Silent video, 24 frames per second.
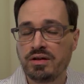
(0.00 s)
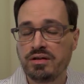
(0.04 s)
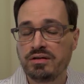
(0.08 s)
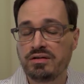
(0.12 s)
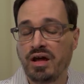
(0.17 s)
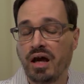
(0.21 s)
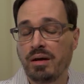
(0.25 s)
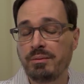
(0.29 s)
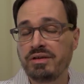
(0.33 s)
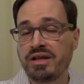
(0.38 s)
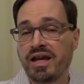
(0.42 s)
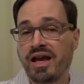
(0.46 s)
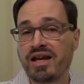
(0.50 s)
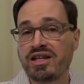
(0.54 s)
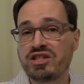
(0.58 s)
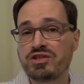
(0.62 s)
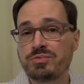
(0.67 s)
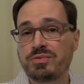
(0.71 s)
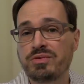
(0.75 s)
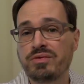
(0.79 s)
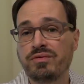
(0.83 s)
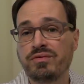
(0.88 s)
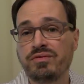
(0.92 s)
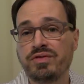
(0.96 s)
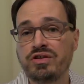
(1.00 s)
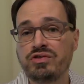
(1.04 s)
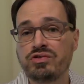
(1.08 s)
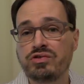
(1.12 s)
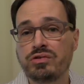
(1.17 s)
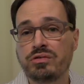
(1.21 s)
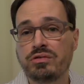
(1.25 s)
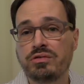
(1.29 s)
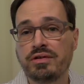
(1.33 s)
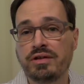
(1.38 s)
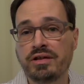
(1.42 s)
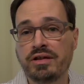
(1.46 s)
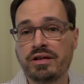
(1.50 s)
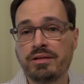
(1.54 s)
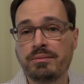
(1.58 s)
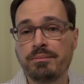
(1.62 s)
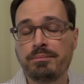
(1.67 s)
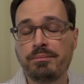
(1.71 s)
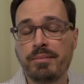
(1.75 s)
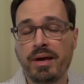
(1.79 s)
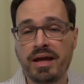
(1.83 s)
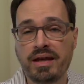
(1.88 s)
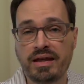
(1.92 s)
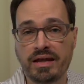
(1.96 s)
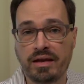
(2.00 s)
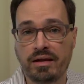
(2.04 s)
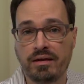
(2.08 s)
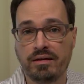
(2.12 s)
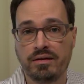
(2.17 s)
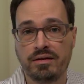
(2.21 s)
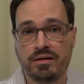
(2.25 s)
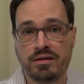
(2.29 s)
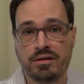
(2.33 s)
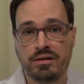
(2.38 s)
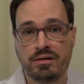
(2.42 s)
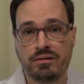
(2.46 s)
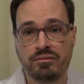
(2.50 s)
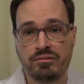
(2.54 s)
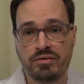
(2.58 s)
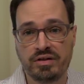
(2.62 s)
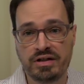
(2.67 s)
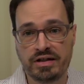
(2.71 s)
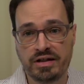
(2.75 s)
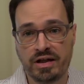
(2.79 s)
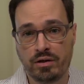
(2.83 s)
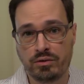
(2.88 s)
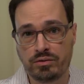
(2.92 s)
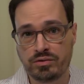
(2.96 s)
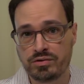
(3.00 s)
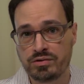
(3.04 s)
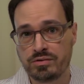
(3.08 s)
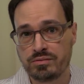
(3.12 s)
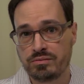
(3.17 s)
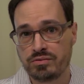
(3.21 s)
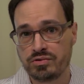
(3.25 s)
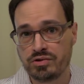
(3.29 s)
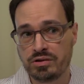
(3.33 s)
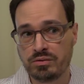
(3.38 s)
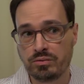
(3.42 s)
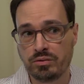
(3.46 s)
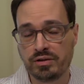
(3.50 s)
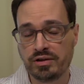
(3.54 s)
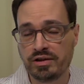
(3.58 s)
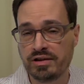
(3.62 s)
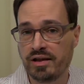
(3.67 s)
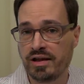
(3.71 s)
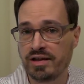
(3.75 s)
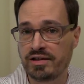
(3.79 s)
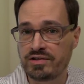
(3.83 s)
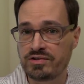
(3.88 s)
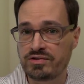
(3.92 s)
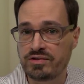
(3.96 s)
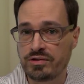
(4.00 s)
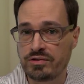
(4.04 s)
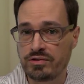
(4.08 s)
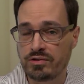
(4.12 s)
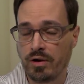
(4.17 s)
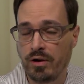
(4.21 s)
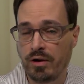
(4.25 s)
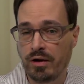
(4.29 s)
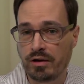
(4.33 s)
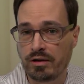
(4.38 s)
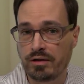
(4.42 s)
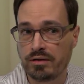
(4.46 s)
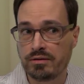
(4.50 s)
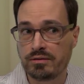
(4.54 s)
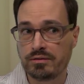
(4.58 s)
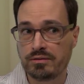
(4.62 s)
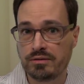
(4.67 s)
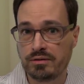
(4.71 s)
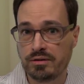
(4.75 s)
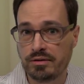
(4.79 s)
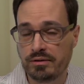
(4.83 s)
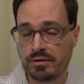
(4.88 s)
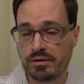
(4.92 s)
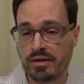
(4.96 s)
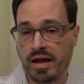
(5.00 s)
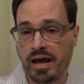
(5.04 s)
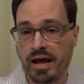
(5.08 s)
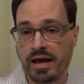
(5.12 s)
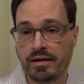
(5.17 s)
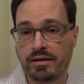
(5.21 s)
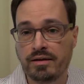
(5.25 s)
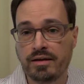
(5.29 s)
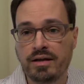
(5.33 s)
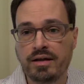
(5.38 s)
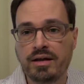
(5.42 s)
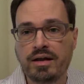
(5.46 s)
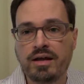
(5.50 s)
Tomi has been featured in many videos. She really likes to talk a lot.